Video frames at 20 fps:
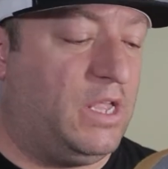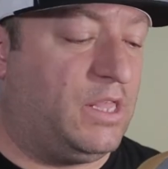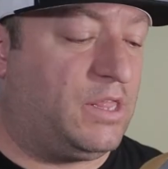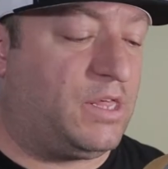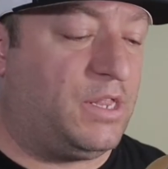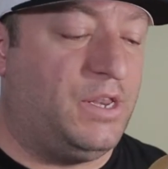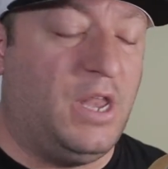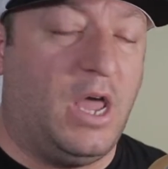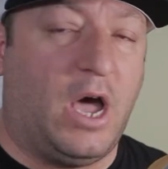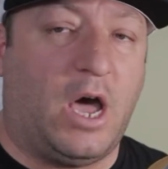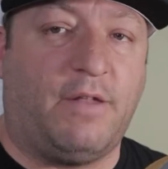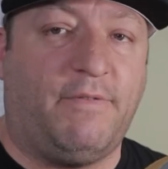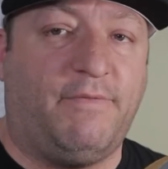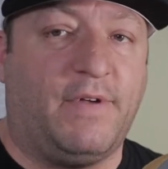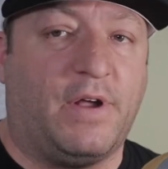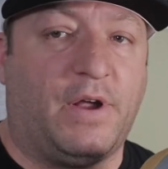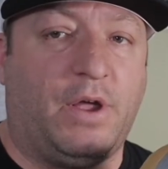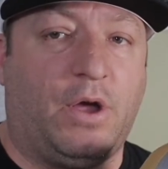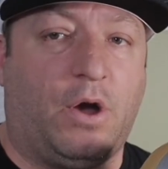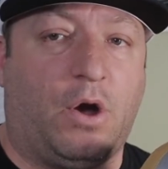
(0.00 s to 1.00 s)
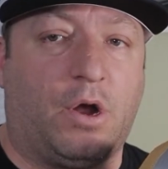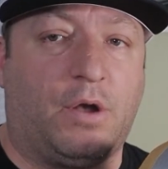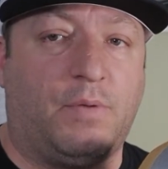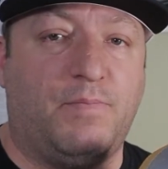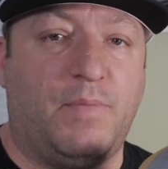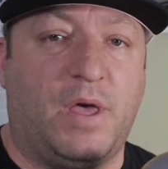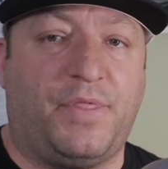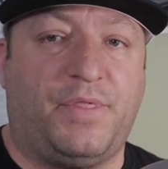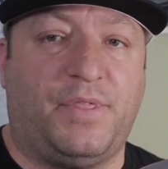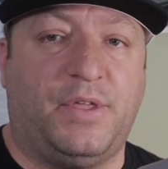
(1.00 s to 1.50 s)
It's not a very hard
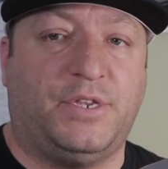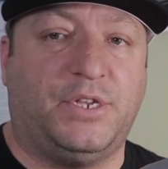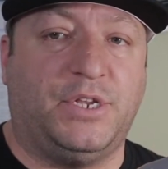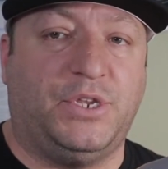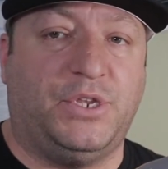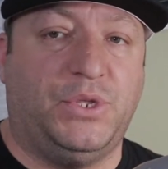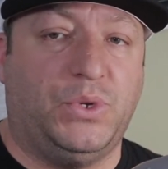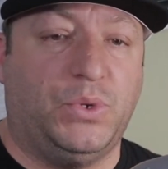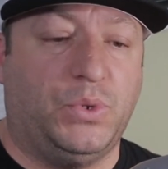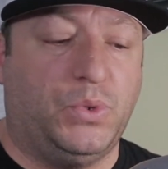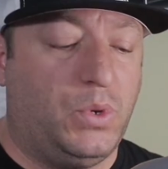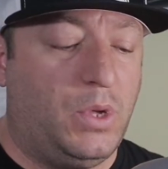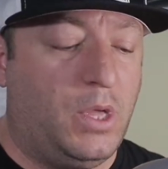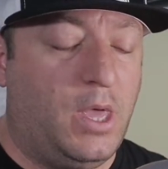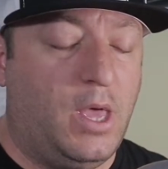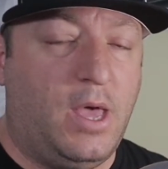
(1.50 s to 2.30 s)
method to do.